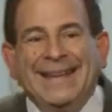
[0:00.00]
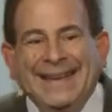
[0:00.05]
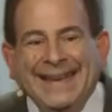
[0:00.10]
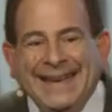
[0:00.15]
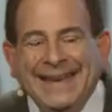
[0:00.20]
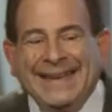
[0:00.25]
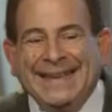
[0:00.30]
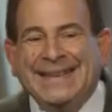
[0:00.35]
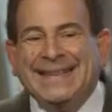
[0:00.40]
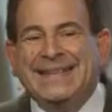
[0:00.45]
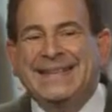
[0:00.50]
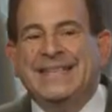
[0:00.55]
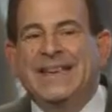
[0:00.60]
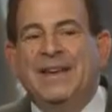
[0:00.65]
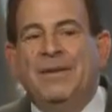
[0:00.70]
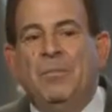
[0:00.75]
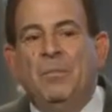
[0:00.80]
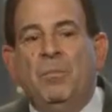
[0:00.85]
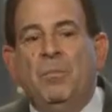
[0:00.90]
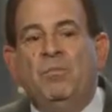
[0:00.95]
is
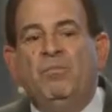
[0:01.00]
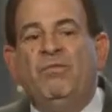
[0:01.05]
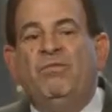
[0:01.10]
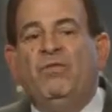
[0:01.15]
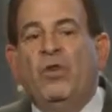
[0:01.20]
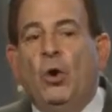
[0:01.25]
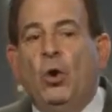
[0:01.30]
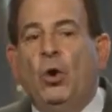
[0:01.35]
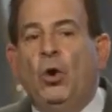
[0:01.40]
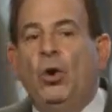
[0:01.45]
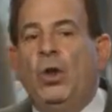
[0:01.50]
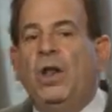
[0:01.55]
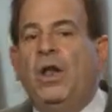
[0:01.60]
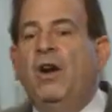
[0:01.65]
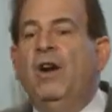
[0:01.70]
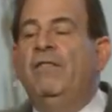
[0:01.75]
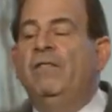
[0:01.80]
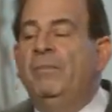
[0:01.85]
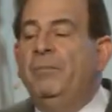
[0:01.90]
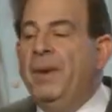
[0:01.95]
full
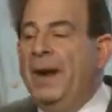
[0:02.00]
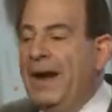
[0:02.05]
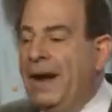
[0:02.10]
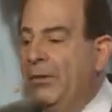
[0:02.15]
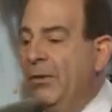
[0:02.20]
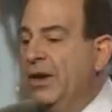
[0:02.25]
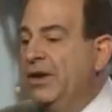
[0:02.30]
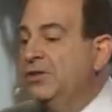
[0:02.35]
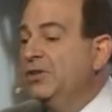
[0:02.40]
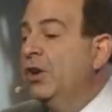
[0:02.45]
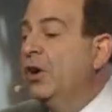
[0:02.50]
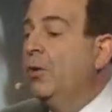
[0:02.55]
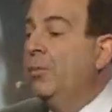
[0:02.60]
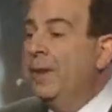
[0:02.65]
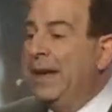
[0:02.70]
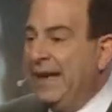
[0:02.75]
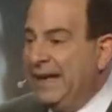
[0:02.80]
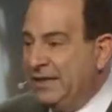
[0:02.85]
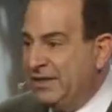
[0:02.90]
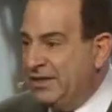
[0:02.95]
of parent
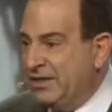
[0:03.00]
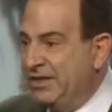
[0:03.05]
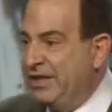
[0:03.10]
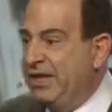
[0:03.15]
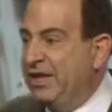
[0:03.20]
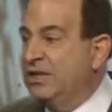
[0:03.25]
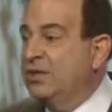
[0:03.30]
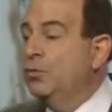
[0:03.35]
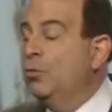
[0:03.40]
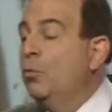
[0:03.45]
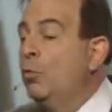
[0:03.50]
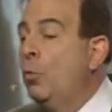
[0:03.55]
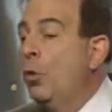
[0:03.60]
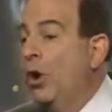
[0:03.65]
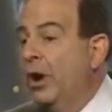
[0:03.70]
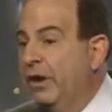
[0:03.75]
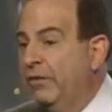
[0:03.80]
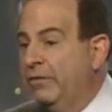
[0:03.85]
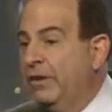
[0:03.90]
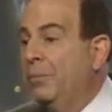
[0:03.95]
omega-6,
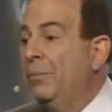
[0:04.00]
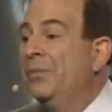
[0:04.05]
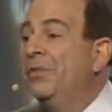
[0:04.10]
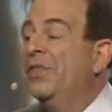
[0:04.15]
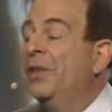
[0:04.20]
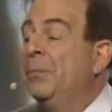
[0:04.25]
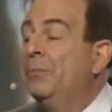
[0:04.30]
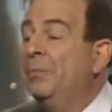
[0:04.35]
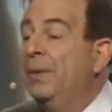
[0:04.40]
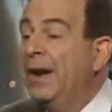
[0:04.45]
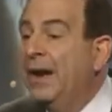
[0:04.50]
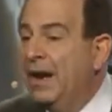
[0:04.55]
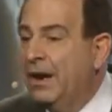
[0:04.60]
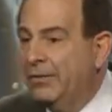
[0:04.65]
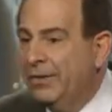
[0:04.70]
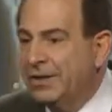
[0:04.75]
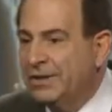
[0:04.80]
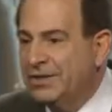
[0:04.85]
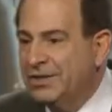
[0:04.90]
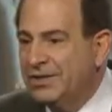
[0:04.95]
one of them, the
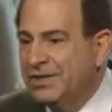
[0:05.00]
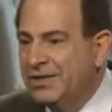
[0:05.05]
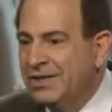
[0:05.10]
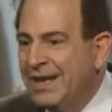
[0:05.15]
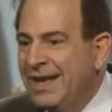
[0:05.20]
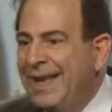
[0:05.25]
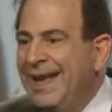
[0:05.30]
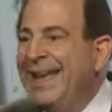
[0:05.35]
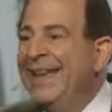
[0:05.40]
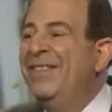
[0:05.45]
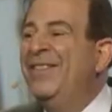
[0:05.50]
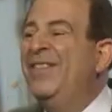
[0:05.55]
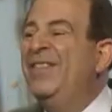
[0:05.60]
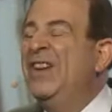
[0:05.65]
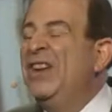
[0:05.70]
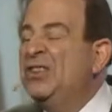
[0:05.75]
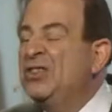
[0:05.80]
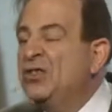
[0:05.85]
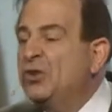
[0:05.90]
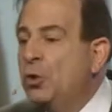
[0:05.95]
parents.
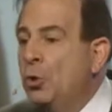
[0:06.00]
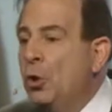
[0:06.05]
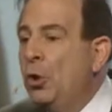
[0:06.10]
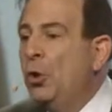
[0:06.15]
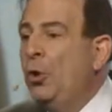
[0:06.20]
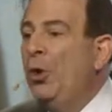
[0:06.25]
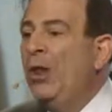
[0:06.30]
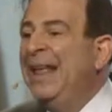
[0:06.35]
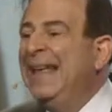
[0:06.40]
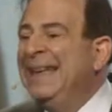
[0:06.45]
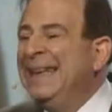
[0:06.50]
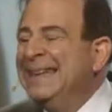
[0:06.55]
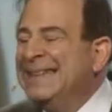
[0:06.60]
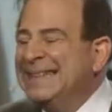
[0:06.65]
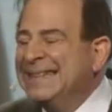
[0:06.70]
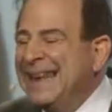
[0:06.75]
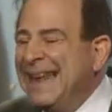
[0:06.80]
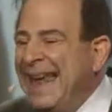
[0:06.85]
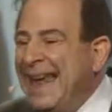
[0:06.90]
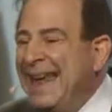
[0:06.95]
Fish oil
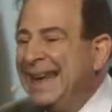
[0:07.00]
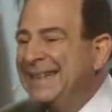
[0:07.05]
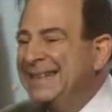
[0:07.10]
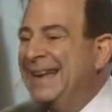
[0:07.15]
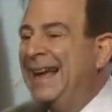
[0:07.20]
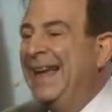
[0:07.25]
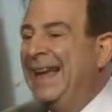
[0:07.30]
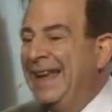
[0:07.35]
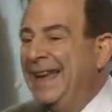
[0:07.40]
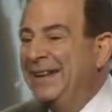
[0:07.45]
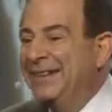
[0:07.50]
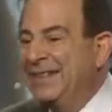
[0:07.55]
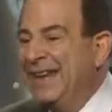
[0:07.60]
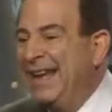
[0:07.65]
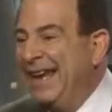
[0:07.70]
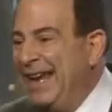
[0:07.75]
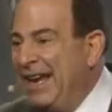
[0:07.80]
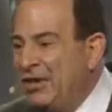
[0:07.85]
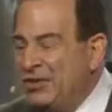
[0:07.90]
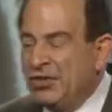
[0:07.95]
is
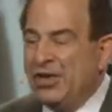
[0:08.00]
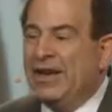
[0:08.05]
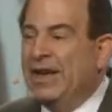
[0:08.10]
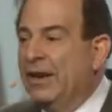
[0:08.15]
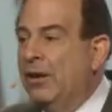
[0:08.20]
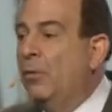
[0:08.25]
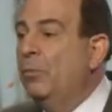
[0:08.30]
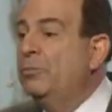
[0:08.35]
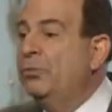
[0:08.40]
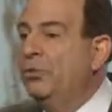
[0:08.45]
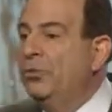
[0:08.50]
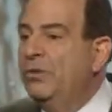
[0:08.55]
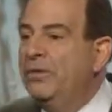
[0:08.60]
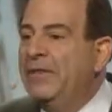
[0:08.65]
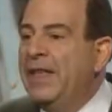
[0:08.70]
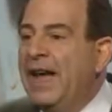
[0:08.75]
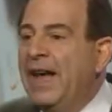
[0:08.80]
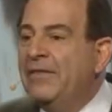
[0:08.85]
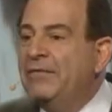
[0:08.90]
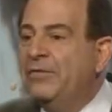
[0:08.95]
anti-aging, and I'll
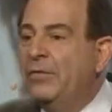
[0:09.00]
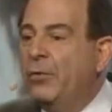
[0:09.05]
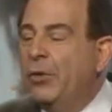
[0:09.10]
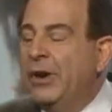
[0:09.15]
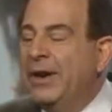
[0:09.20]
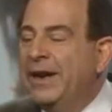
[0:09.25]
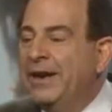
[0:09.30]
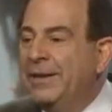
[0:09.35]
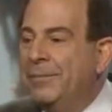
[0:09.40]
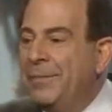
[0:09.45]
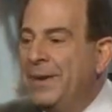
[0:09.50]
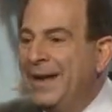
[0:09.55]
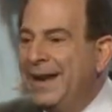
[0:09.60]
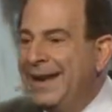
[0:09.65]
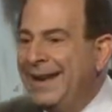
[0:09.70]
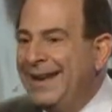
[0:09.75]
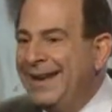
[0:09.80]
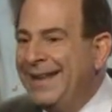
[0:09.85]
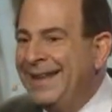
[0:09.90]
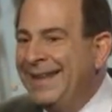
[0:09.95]
prove that for you in a
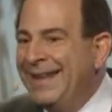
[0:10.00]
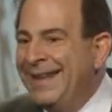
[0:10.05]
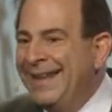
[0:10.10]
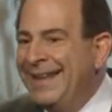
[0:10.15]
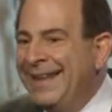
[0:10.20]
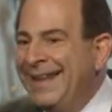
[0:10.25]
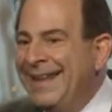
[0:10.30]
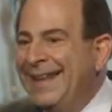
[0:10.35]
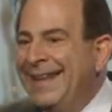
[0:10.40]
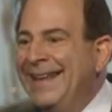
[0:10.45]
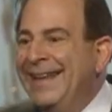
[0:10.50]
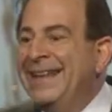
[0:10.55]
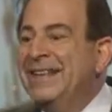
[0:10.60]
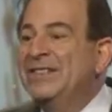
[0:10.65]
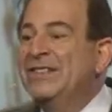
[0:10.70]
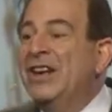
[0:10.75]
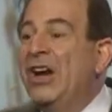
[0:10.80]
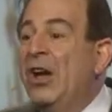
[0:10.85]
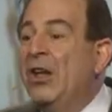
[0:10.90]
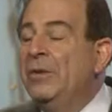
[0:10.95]
minute.
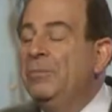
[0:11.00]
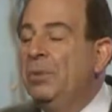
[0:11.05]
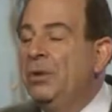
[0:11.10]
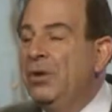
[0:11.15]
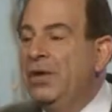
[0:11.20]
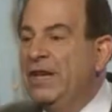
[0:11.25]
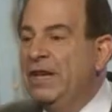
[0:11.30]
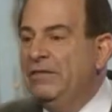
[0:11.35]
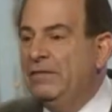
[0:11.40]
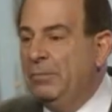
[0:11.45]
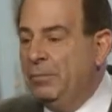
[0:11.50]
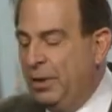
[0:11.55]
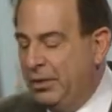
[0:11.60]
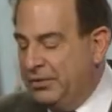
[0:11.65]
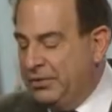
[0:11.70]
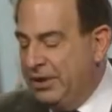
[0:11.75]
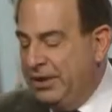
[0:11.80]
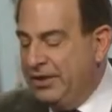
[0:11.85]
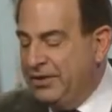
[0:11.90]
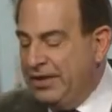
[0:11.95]
It's unbelievable.
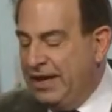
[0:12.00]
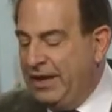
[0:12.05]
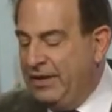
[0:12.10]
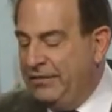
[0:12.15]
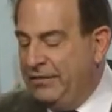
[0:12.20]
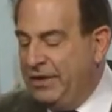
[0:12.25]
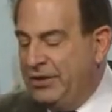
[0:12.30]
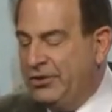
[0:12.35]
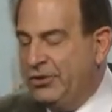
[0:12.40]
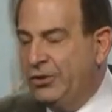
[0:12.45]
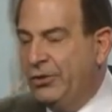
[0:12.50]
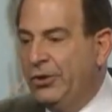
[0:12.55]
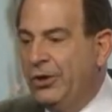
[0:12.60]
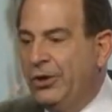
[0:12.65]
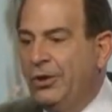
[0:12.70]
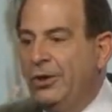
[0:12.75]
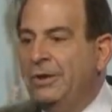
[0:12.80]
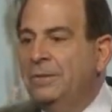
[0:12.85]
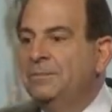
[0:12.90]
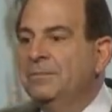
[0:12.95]
So you take fish
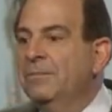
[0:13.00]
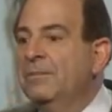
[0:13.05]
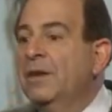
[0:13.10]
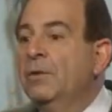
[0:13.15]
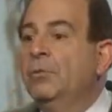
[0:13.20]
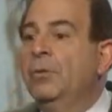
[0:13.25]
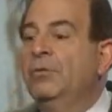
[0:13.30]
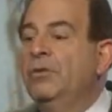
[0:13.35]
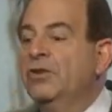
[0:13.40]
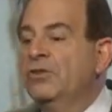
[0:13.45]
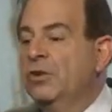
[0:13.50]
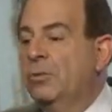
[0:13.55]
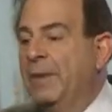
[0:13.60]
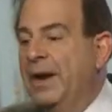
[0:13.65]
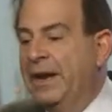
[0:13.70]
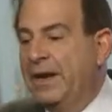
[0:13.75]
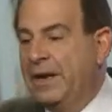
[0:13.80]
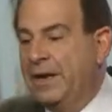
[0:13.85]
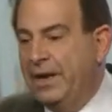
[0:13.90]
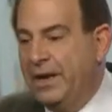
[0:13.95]
oil, ruins your
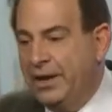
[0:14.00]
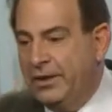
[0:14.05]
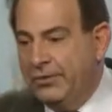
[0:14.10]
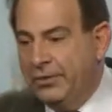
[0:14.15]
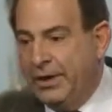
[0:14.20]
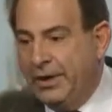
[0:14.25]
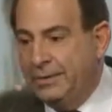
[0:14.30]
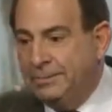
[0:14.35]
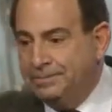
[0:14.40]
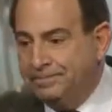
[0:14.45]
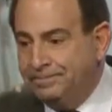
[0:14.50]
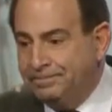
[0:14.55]
mitochondria.